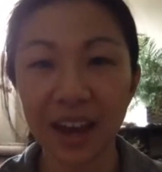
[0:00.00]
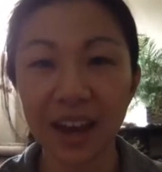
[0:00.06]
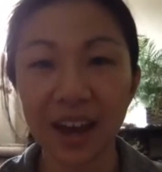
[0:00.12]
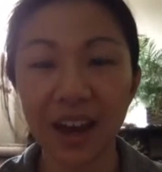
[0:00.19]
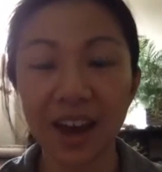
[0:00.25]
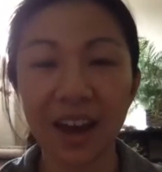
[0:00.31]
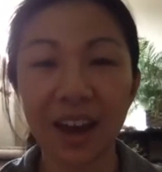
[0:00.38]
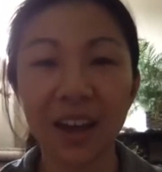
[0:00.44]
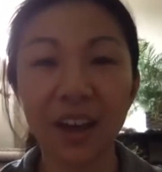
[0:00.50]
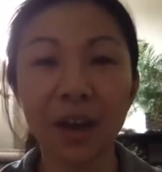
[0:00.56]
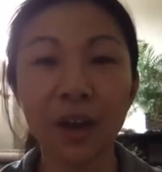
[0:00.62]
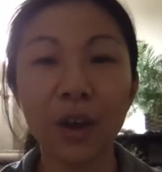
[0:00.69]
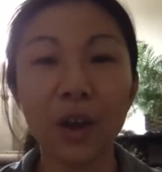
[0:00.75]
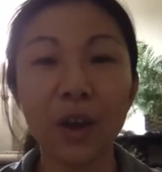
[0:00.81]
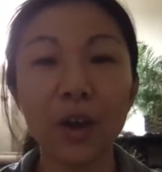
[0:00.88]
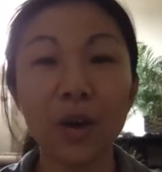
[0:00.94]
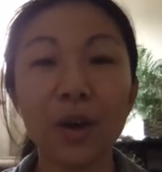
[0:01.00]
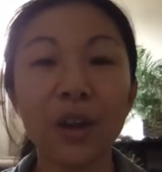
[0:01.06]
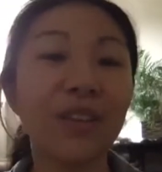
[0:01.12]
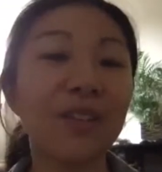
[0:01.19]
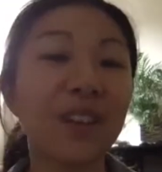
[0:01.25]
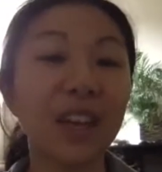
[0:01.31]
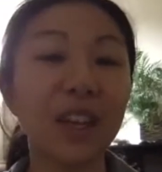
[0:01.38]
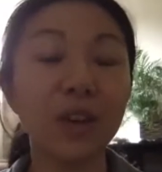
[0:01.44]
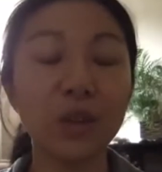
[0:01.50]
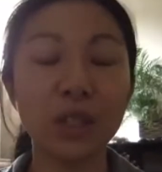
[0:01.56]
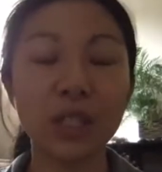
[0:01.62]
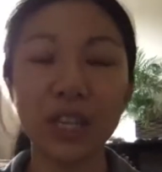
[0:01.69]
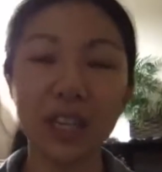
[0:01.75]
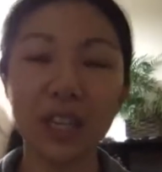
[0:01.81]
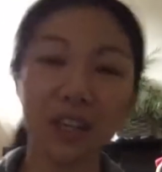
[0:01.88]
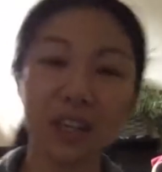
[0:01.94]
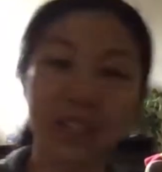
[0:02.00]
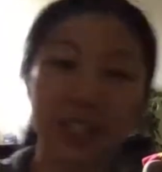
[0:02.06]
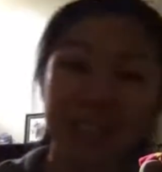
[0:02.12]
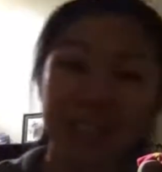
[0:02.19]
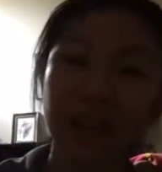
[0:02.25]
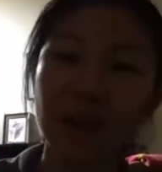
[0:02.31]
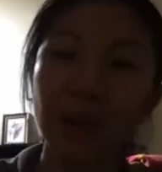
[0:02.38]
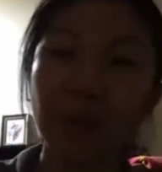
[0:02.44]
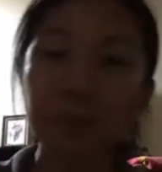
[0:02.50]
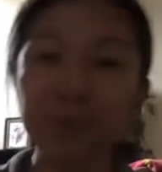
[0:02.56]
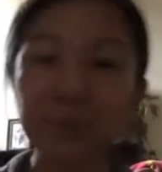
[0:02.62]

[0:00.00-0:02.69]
I invite you to either sit up